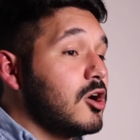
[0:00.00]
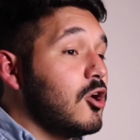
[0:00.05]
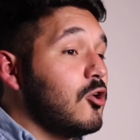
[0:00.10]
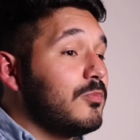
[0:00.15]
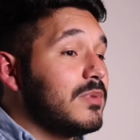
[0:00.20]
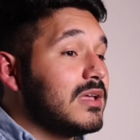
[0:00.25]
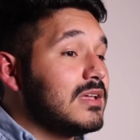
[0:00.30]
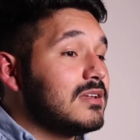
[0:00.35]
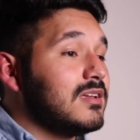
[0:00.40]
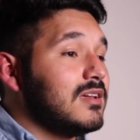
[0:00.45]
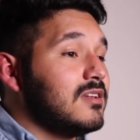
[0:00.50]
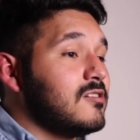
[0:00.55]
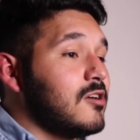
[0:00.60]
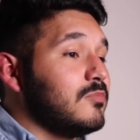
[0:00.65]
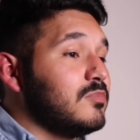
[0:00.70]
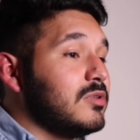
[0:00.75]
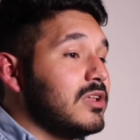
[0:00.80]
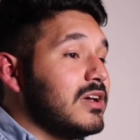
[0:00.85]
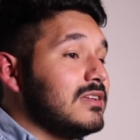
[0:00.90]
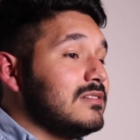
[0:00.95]
open and are
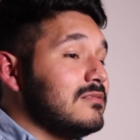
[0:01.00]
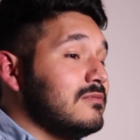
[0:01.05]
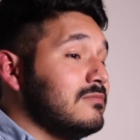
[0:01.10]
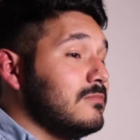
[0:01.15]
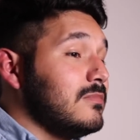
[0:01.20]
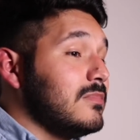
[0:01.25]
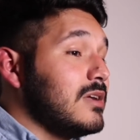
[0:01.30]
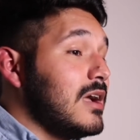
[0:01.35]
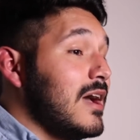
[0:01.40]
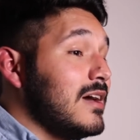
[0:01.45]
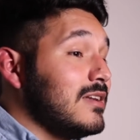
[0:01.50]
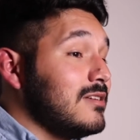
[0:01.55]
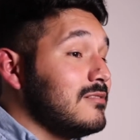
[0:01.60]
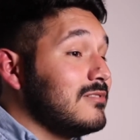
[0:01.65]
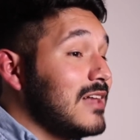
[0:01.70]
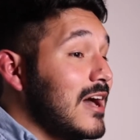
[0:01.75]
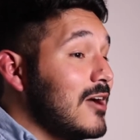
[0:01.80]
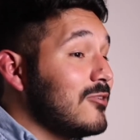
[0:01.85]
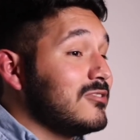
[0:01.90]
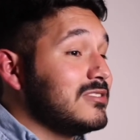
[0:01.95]
played at a
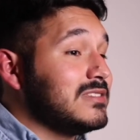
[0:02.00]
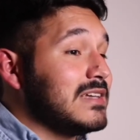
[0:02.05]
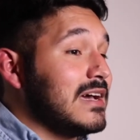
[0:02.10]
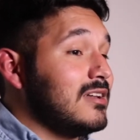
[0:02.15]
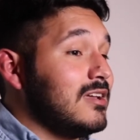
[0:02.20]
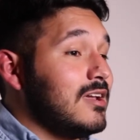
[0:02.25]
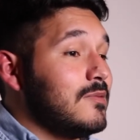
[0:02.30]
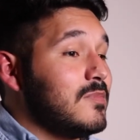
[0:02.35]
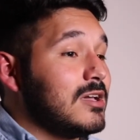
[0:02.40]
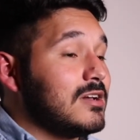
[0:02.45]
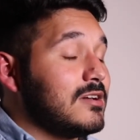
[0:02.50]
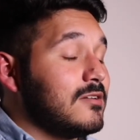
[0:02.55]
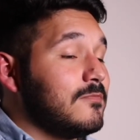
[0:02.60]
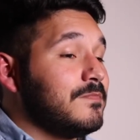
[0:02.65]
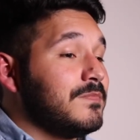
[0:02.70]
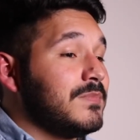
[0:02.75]
louder dynamic.